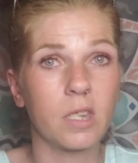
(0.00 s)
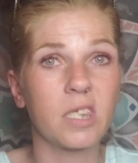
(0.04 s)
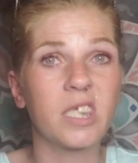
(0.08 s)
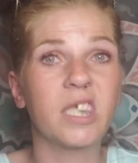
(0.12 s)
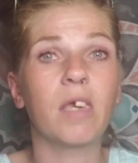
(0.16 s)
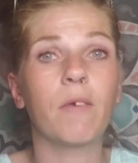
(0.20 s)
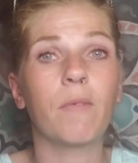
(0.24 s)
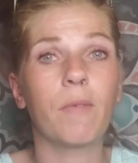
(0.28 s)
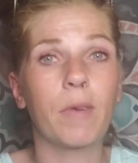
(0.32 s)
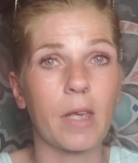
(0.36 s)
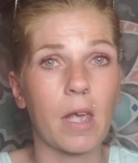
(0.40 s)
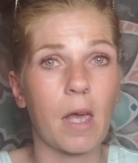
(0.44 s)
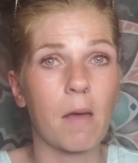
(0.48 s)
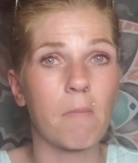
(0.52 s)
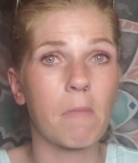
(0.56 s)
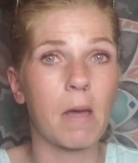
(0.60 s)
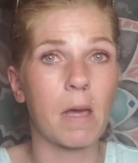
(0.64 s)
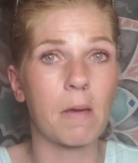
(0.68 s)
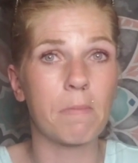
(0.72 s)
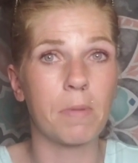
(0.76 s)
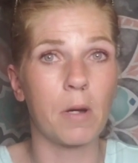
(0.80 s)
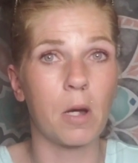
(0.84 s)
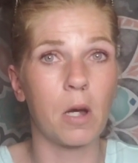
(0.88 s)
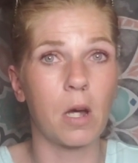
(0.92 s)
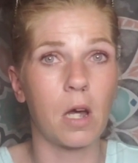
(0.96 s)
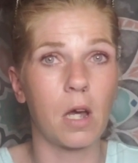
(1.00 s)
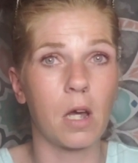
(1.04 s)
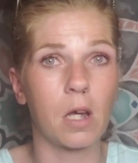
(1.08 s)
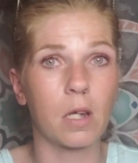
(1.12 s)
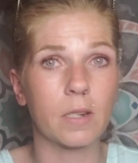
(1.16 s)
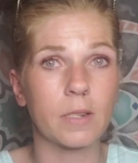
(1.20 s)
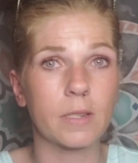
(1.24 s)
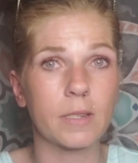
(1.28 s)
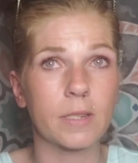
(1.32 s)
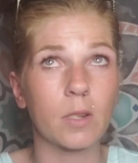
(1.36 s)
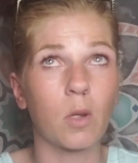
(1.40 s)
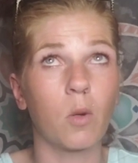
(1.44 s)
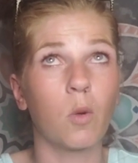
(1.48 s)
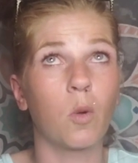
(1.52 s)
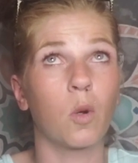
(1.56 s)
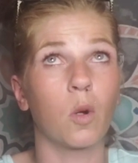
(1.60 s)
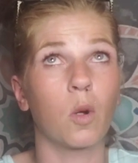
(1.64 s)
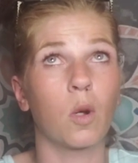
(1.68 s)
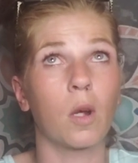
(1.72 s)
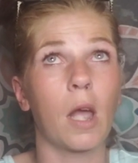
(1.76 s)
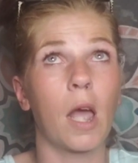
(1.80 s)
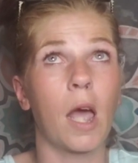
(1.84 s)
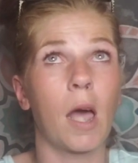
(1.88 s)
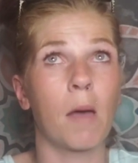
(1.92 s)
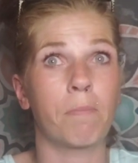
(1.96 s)
giving up my box
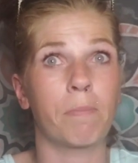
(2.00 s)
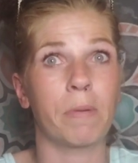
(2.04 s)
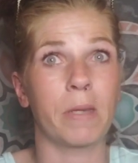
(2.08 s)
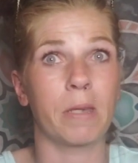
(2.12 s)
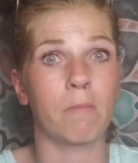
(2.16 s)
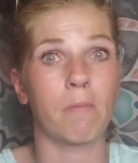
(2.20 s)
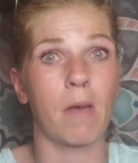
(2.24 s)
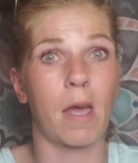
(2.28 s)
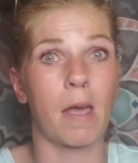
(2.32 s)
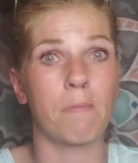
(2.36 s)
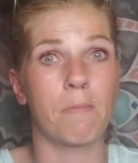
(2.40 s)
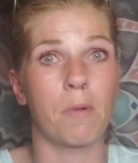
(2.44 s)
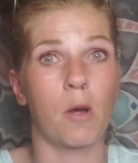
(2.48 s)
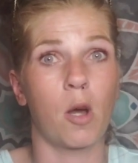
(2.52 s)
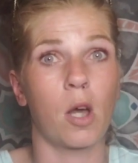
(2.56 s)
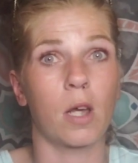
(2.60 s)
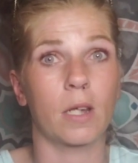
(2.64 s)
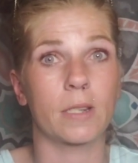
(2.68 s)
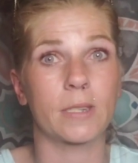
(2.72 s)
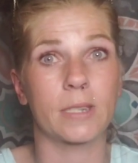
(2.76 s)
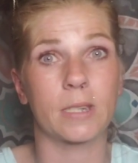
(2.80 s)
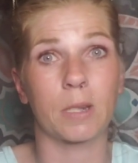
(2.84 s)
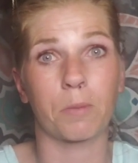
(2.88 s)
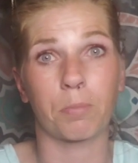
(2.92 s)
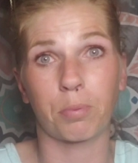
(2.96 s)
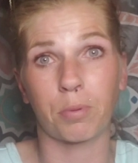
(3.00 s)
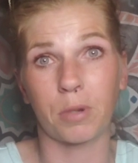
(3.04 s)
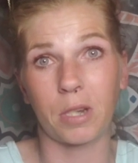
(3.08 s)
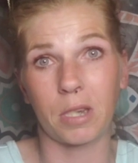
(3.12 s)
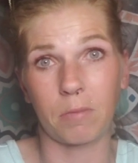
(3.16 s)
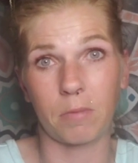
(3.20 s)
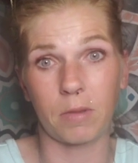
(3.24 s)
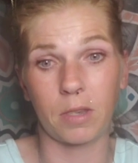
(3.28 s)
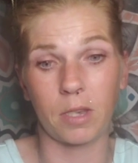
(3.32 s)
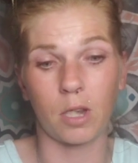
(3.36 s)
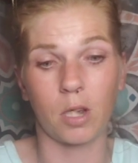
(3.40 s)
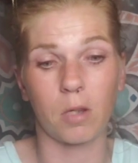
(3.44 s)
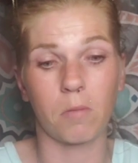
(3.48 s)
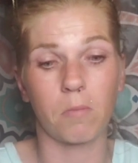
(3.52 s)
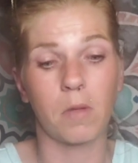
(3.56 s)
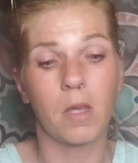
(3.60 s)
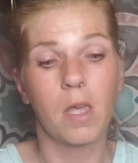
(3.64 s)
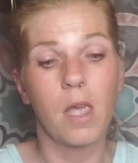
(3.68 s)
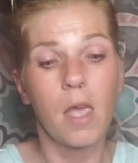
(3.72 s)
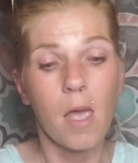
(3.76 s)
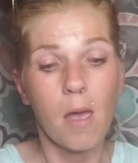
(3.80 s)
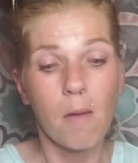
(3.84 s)
or upping my box to premium.